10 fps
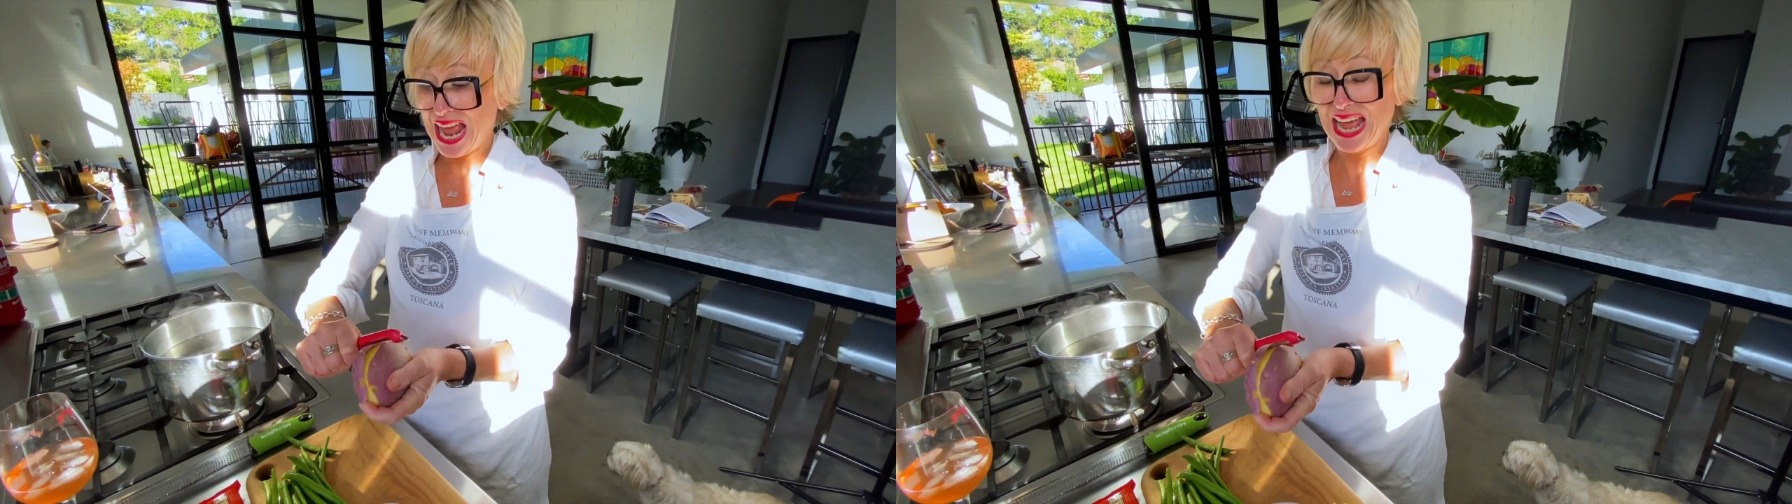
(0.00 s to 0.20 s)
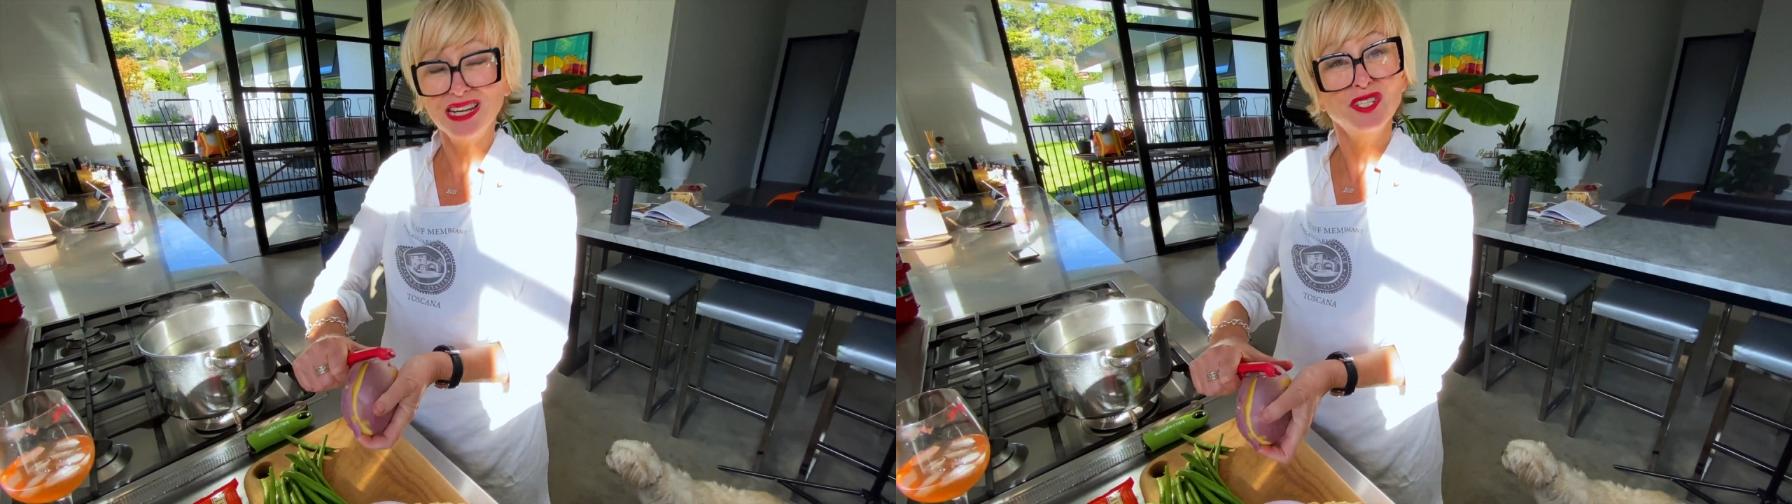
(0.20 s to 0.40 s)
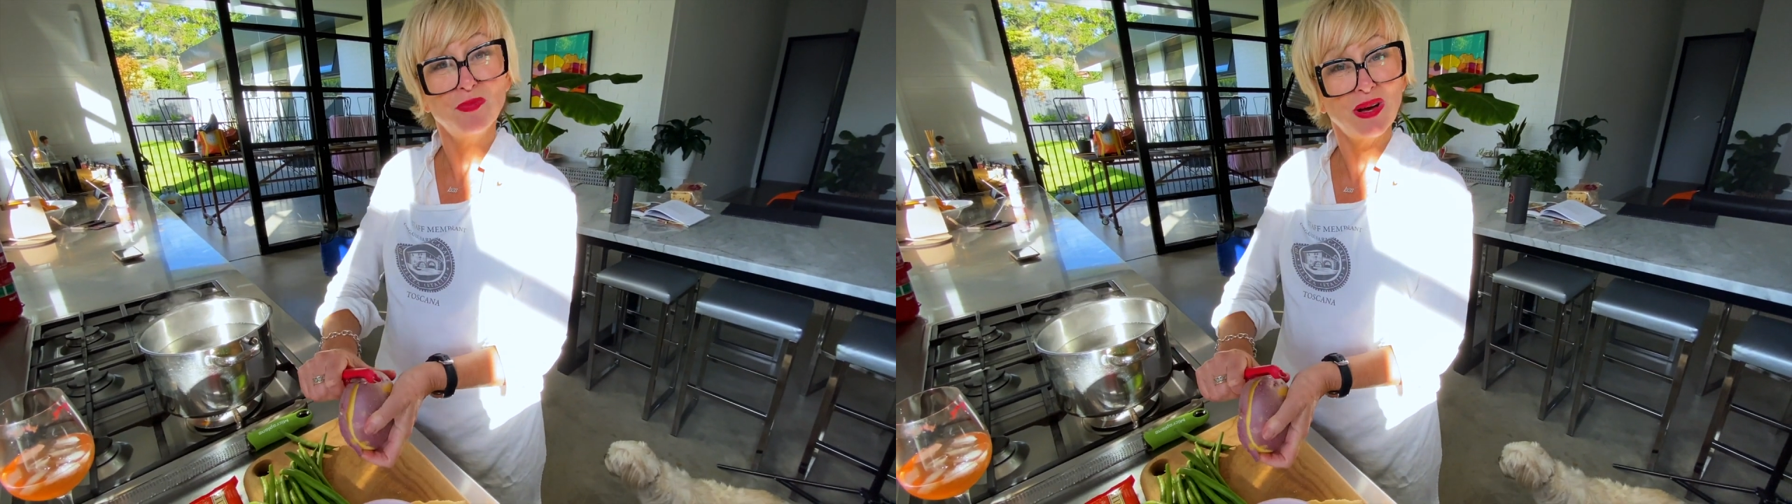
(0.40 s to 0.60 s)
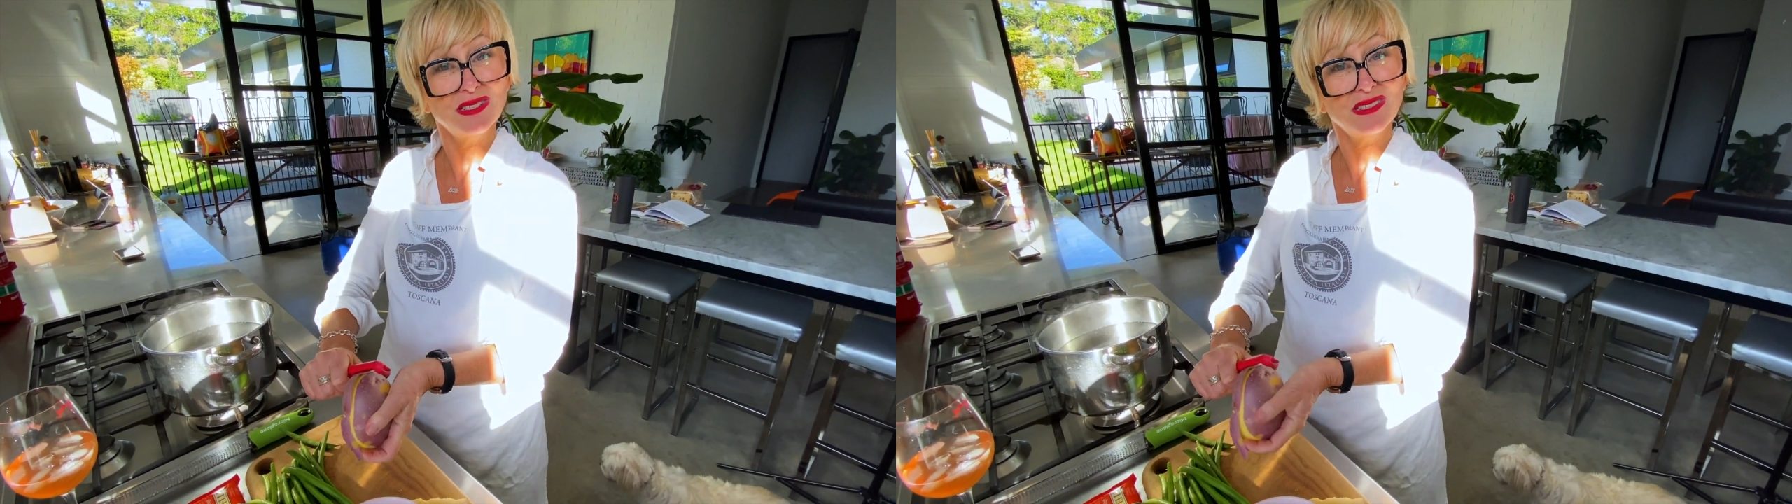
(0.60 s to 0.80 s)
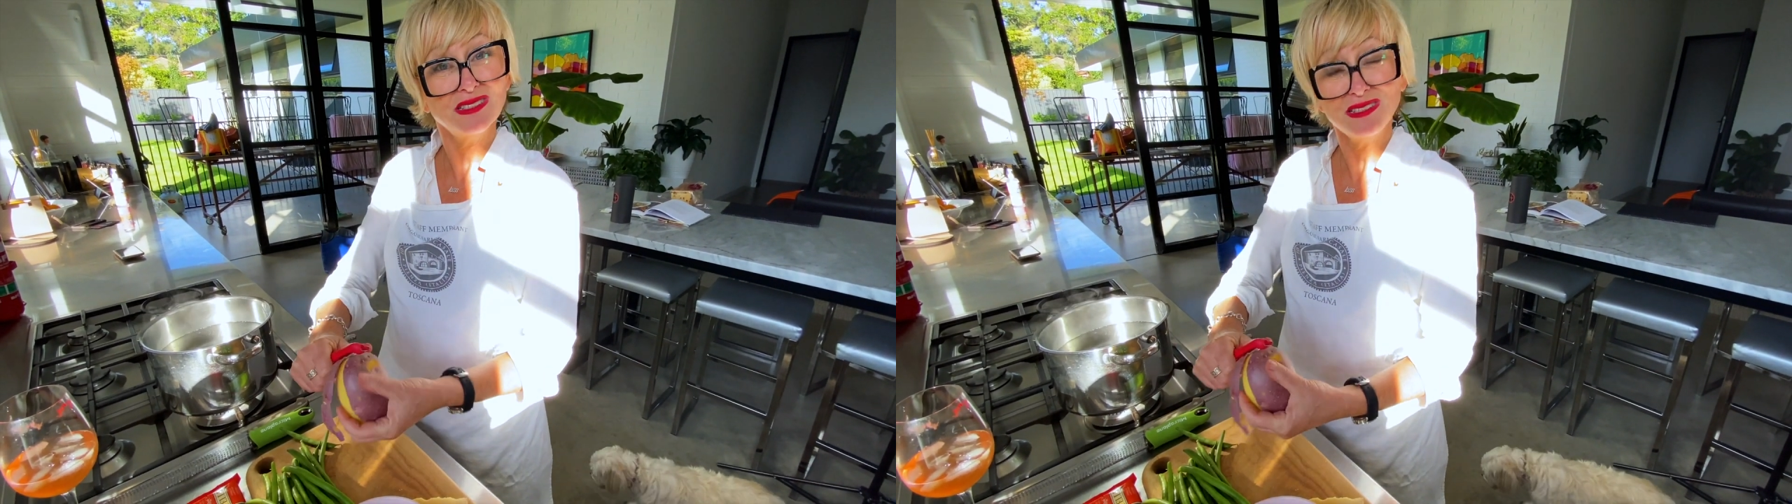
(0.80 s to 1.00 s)
and
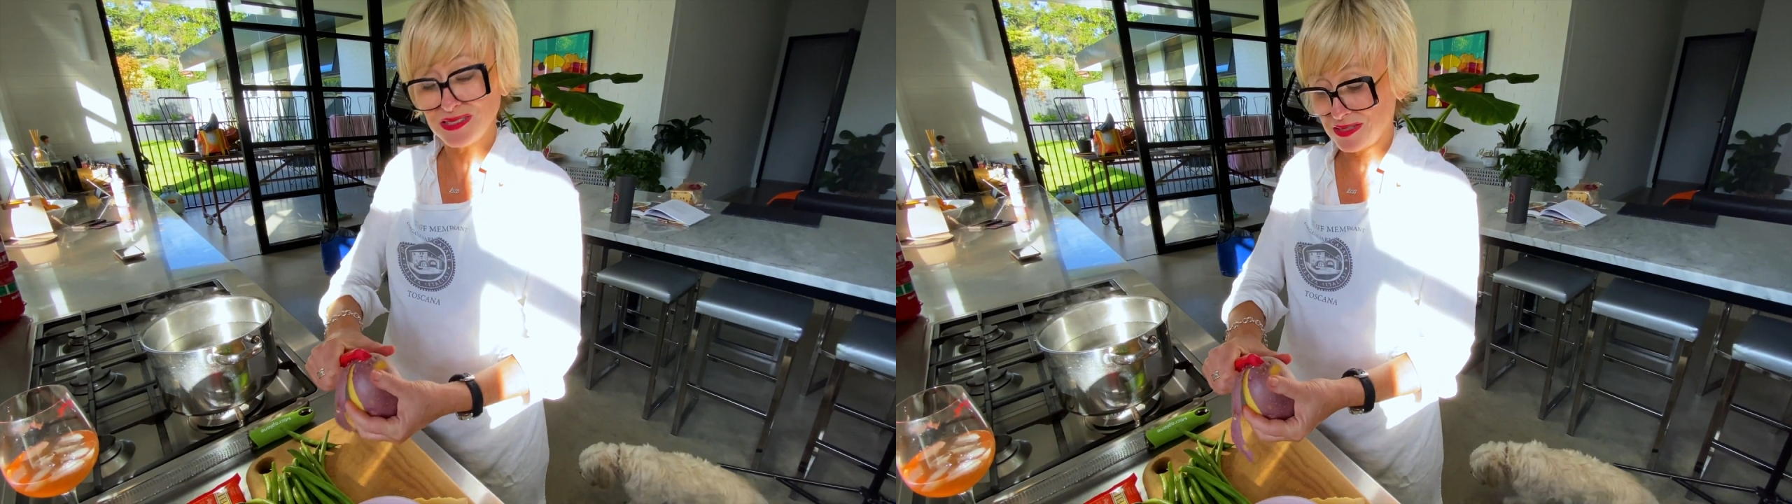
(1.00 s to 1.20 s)
pasta?